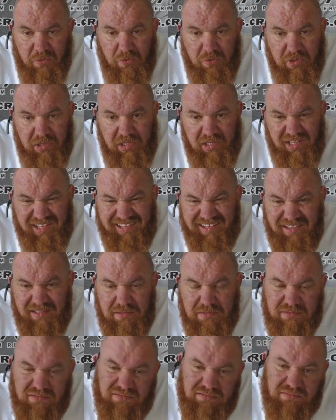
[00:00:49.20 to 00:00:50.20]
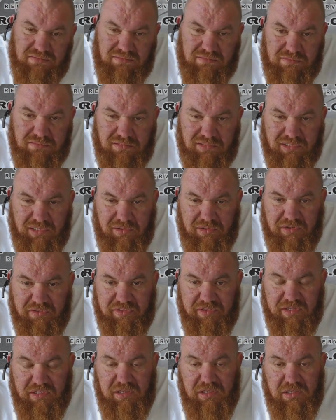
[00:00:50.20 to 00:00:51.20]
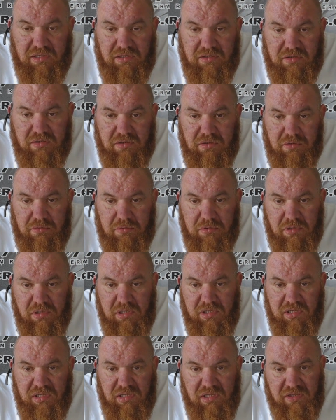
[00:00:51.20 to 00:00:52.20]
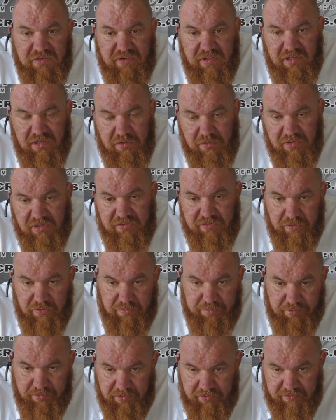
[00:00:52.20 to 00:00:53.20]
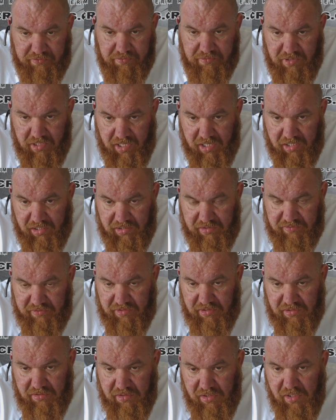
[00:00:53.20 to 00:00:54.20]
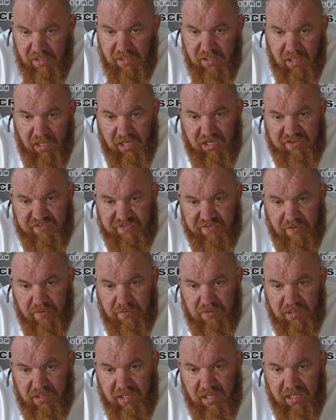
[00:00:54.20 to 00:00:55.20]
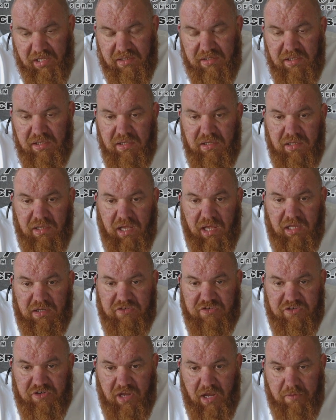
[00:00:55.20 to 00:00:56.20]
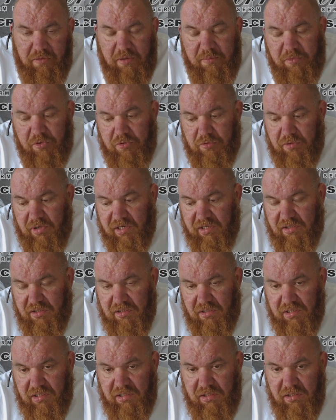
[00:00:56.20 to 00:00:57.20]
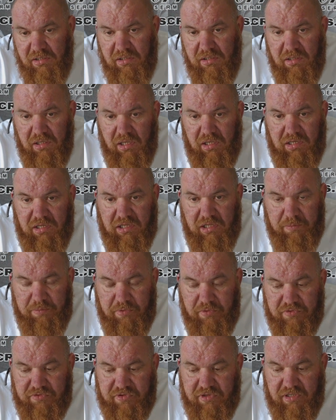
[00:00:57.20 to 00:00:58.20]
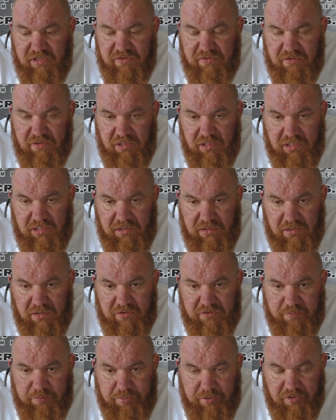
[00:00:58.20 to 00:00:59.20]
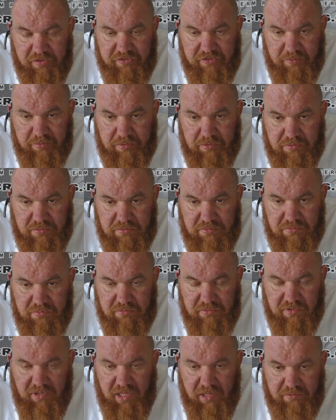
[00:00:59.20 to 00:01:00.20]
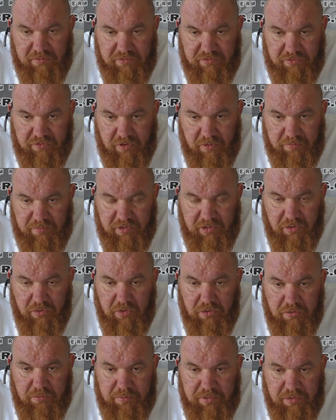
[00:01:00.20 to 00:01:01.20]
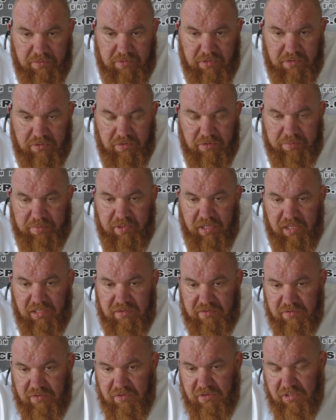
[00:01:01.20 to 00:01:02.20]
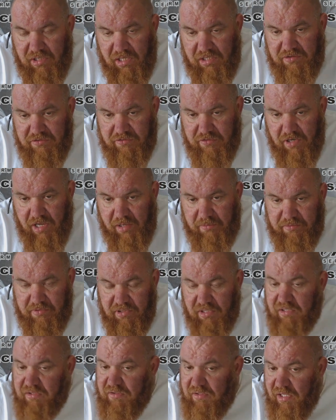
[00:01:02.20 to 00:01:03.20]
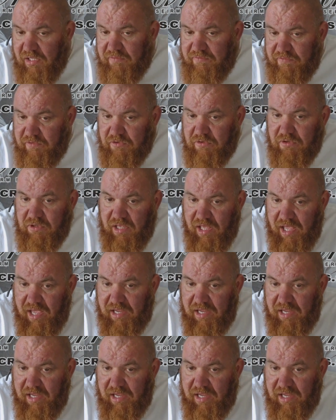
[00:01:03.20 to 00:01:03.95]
Really, the only thing you can do is increase your personal hygiene, exfoliate and shower more regularly, and keep your skin as clean as possible. There will stop the oil building up and dirt getting trapped, and therefore